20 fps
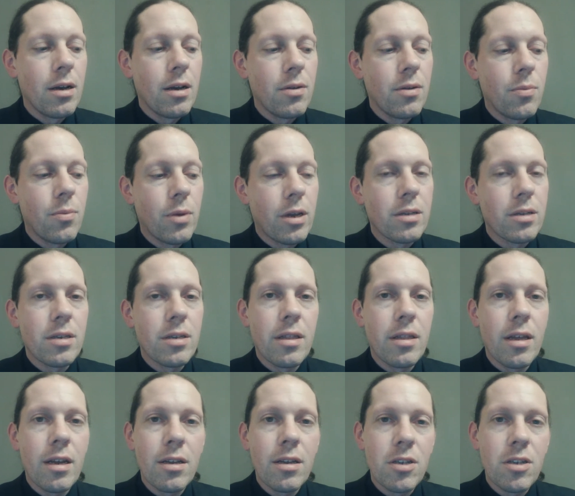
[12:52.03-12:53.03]
we can see
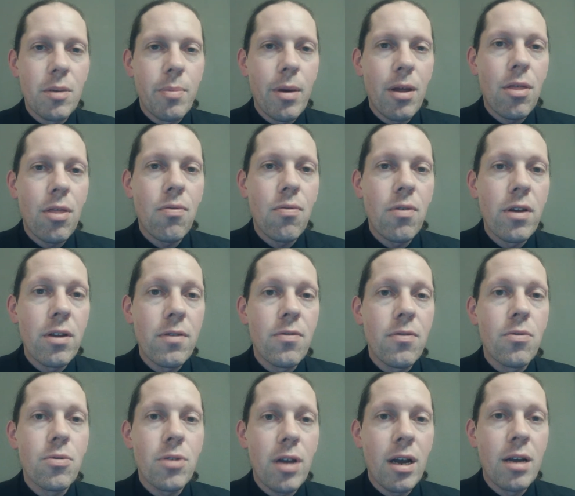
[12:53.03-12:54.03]
that it's about 3 to
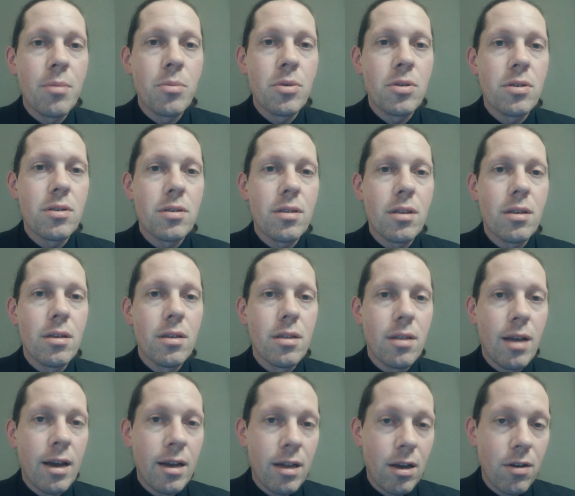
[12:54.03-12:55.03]
4 times
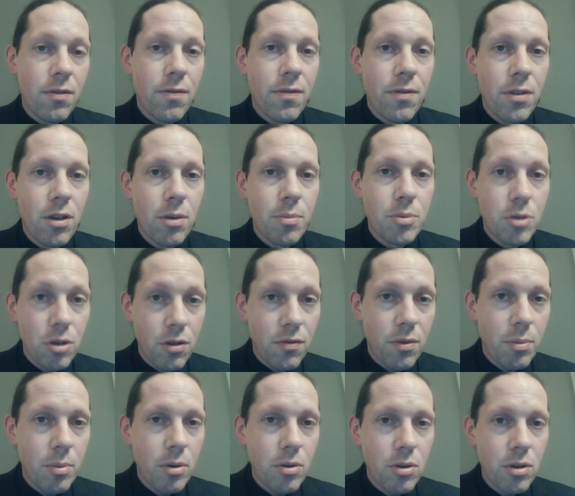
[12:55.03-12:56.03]
that of the
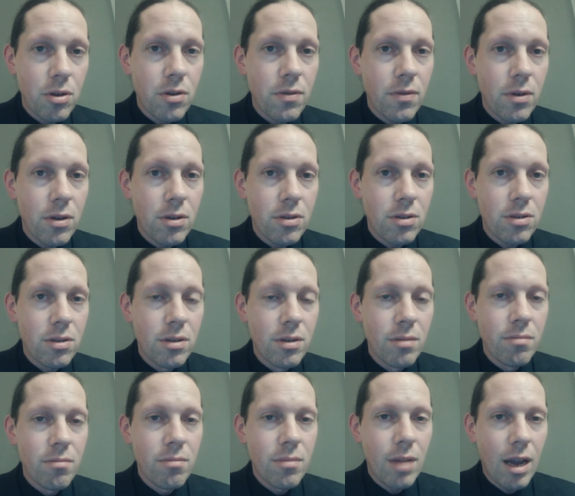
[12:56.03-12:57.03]
observable universe.
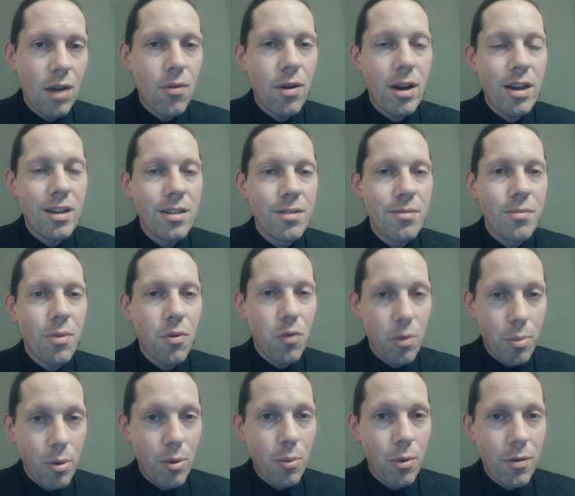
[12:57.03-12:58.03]
I reckon
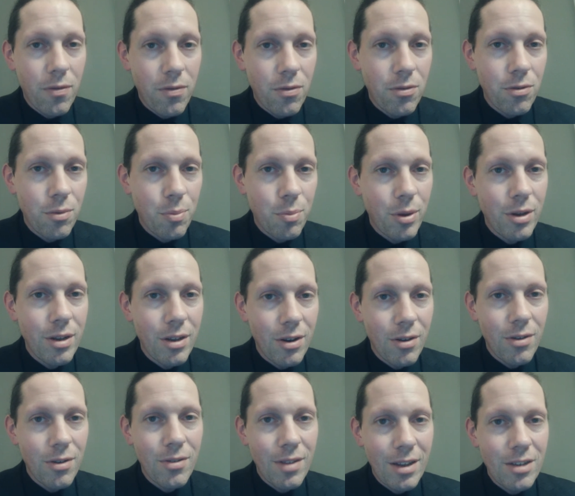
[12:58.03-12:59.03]
3.14, but
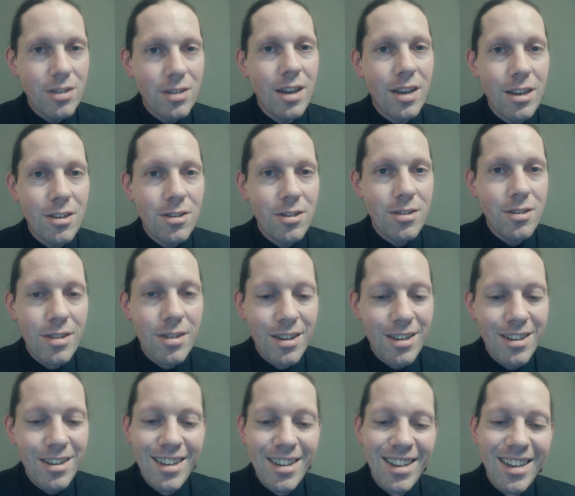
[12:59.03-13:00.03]
that's a guess.
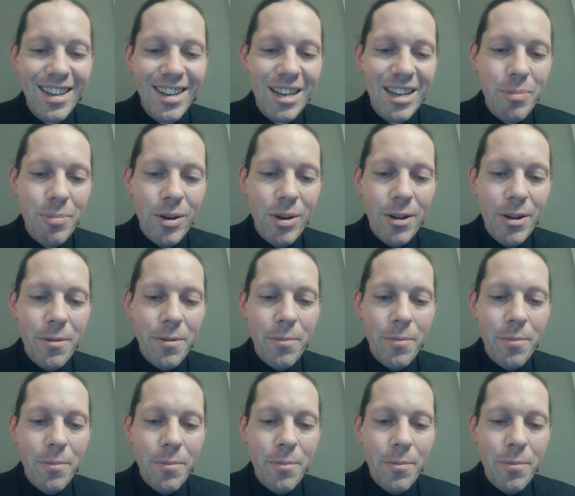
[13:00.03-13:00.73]
But